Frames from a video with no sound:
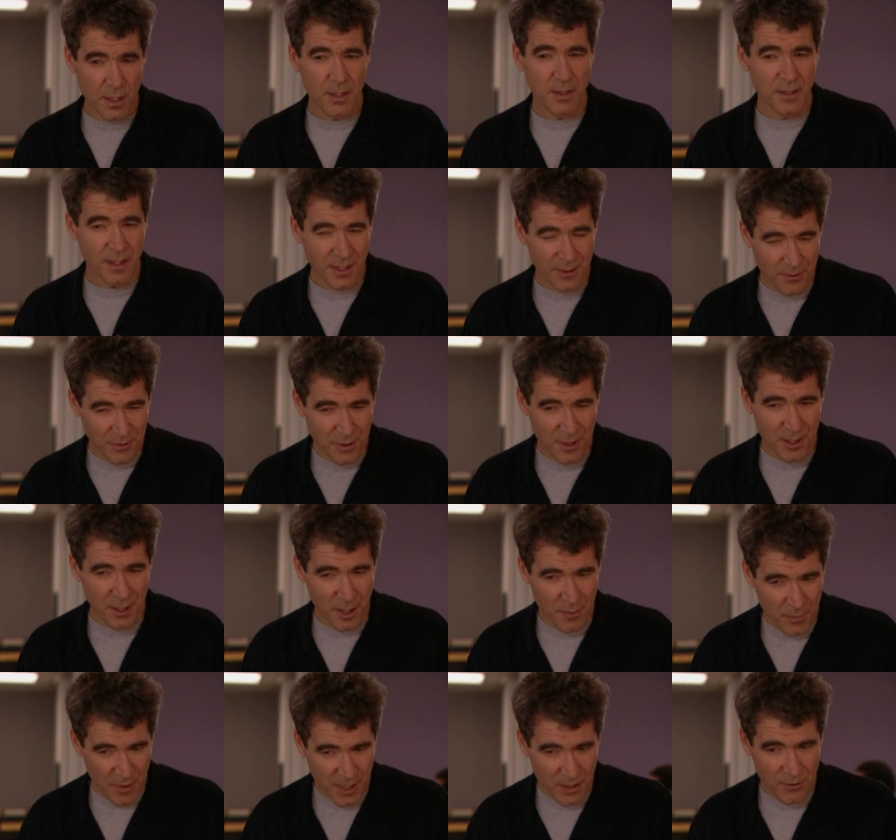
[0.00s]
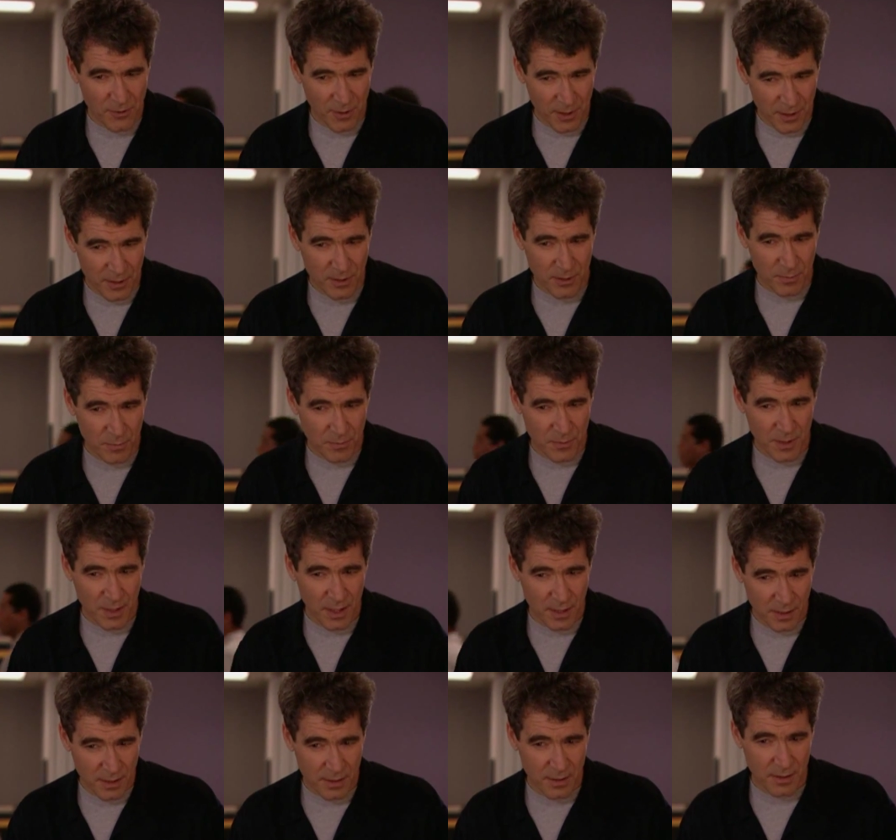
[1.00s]
Yeah, you're thinking patronize him
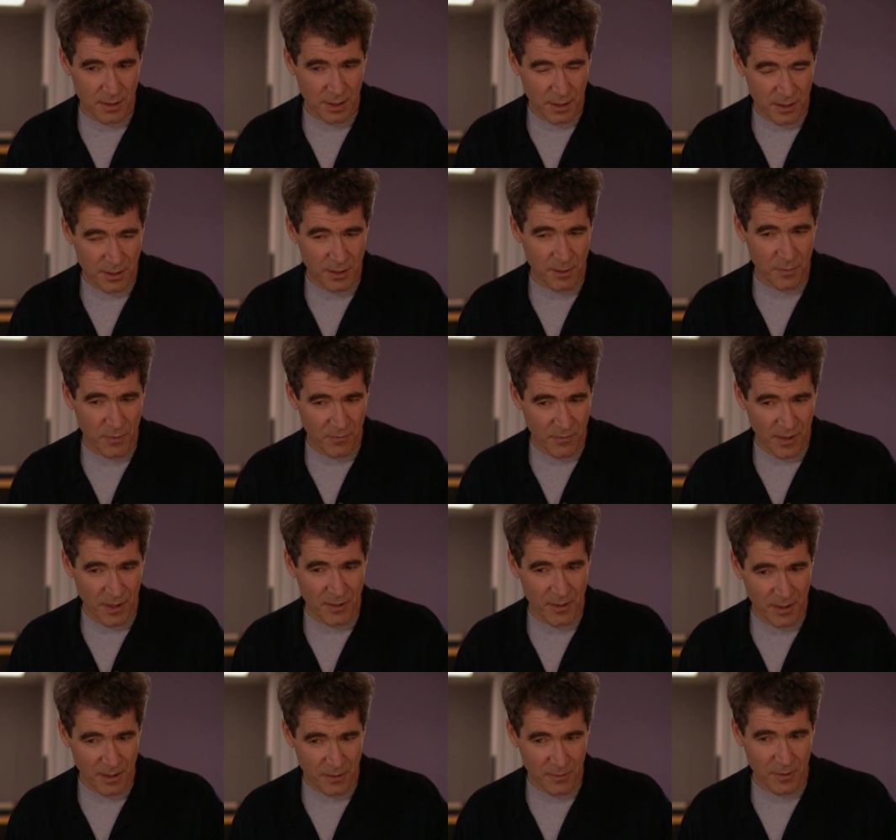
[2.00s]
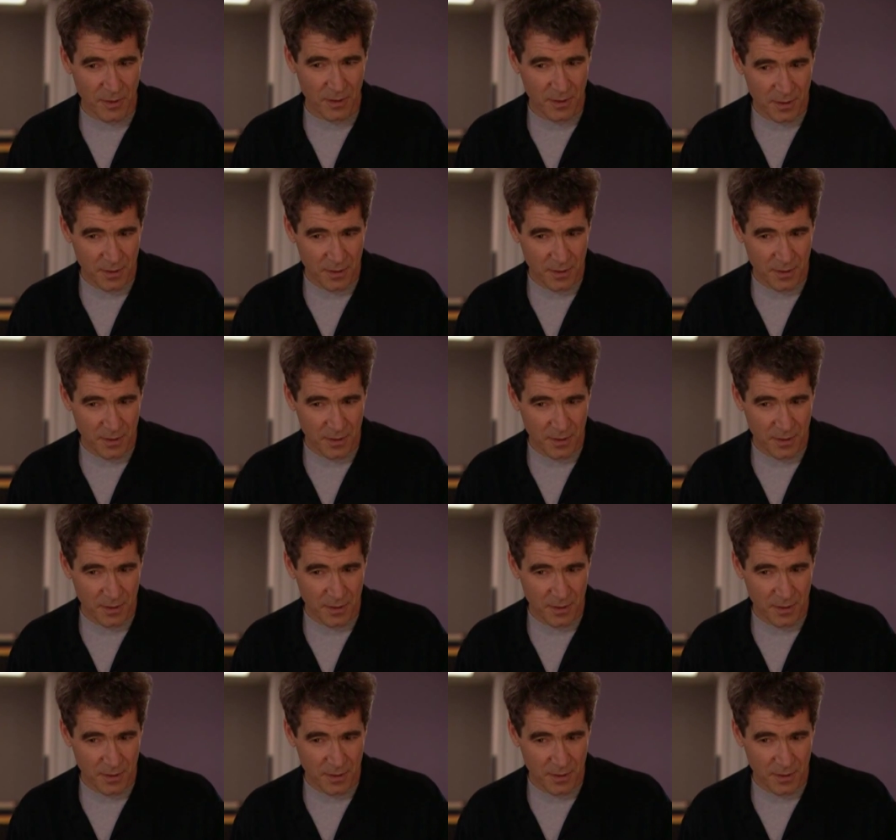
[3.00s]
because he's going to be fired anyway.